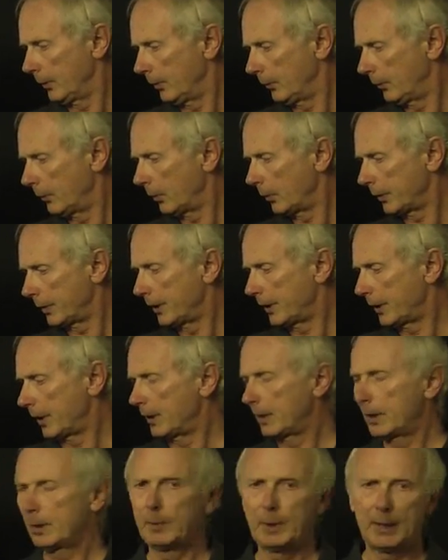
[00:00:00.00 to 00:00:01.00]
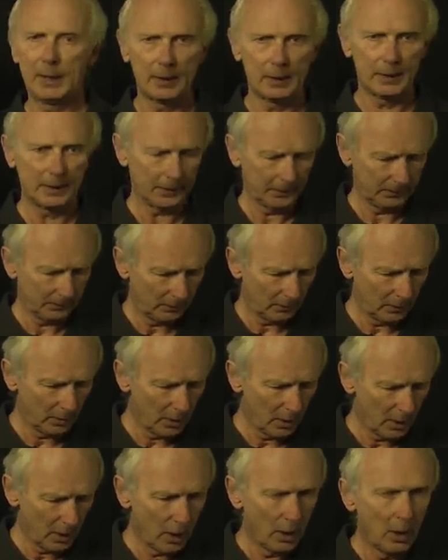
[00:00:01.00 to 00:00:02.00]
40 centimeters.
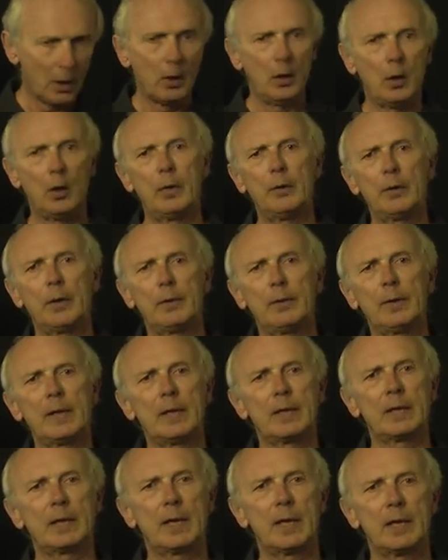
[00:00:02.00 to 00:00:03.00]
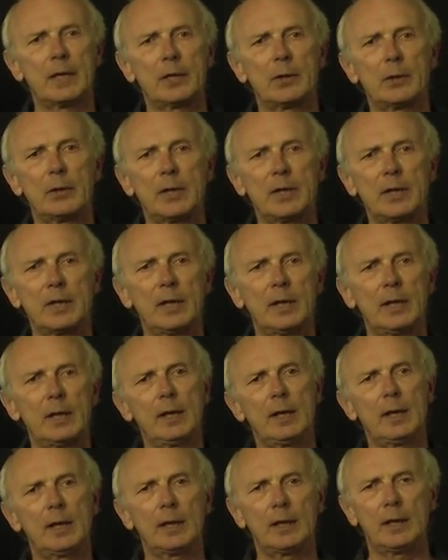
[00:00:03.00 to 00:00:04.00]
However, it's characteristic
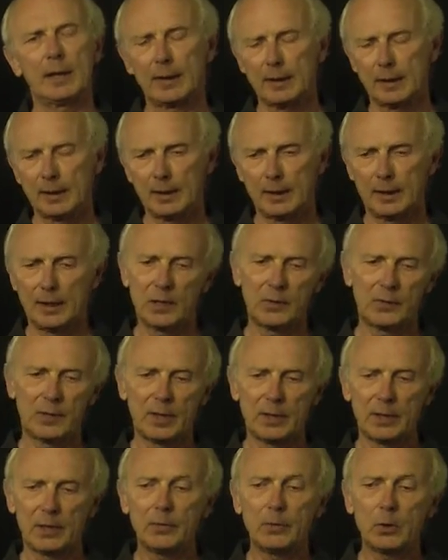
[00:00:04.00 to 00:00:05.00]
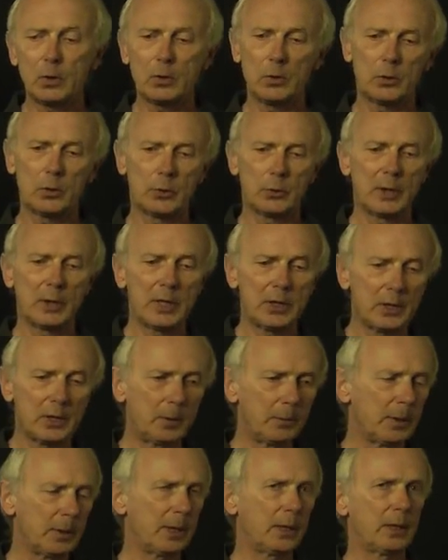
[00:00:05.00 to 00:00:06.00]
that it's very difficult to
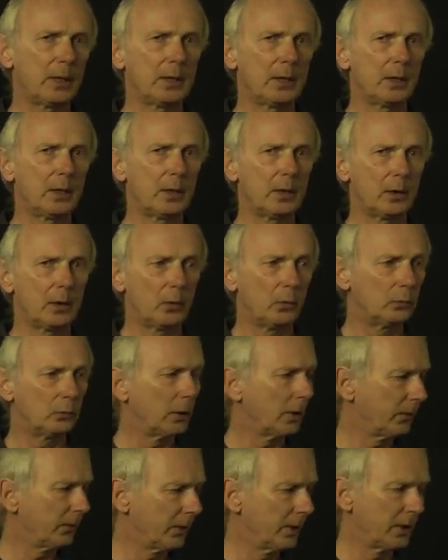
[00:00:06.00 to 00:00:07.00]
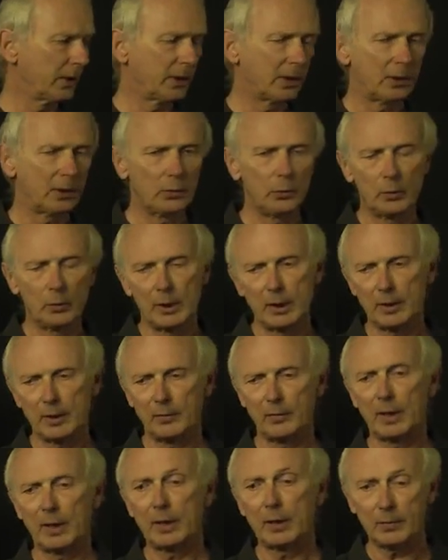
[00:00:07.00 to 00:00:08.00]
estimate the roughness. You need
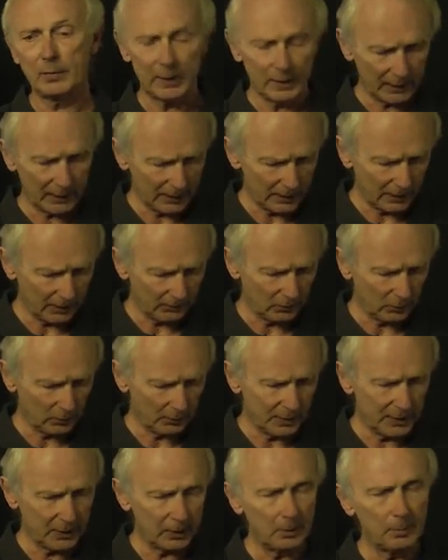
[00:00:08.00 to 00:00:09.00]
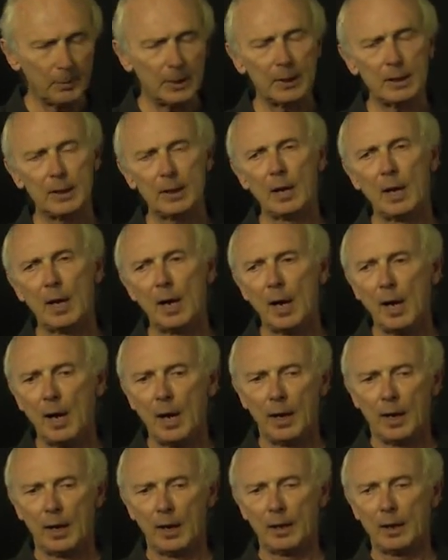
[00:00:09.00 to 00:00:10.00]
very, very careful measurements,
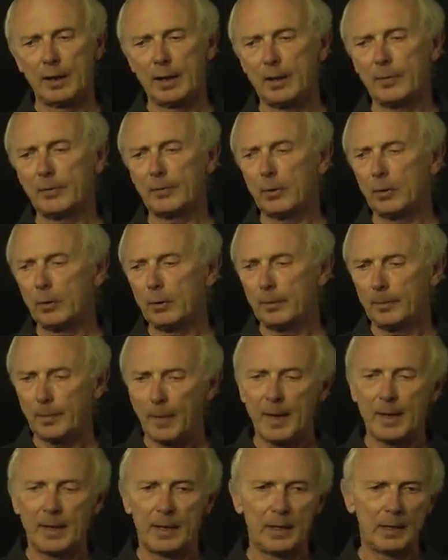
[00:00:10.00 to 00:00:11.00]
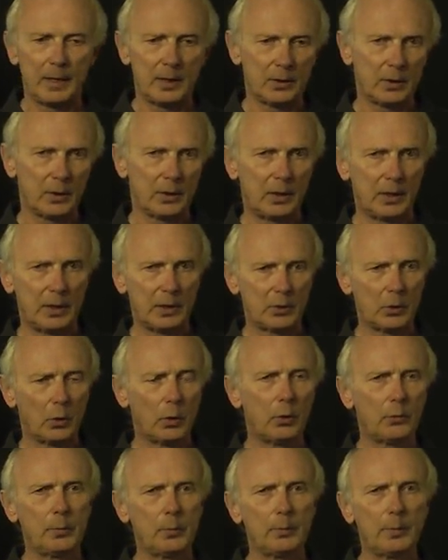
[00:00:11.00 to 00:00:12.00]
and therefore it's
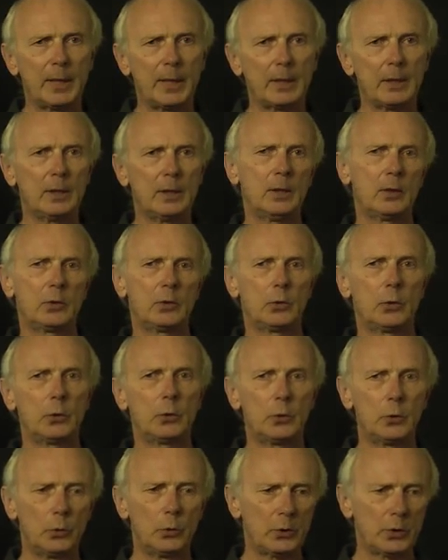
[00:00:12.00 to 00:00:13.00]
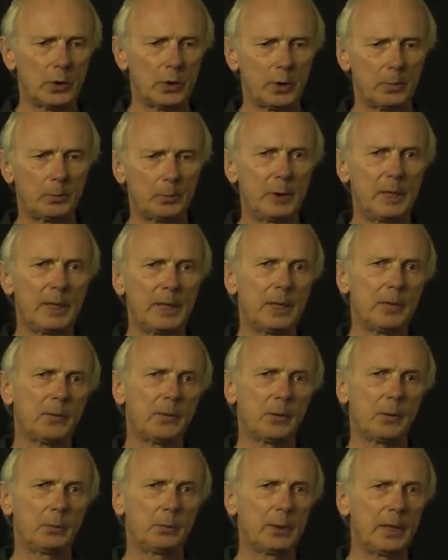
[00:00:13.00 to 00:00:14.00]
often better to use
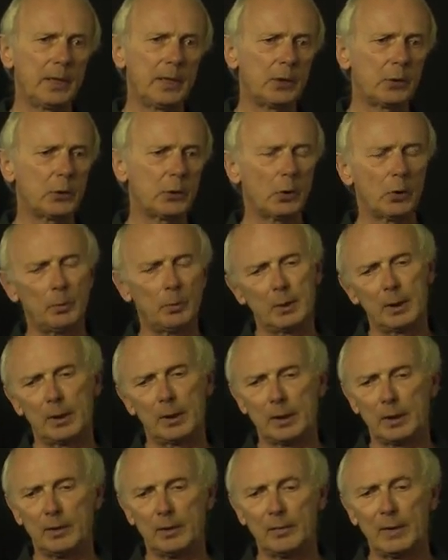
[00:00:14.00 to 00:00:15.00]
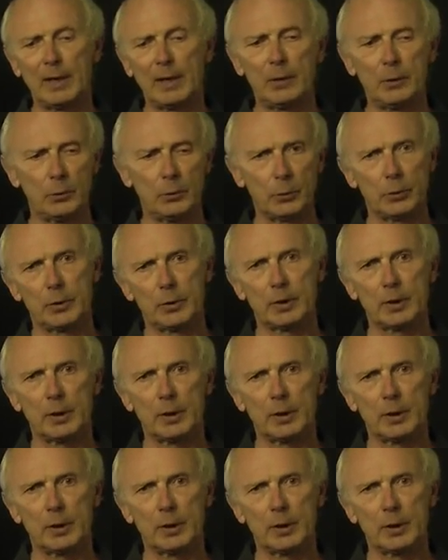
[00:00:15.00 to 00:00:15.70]
predetermined values.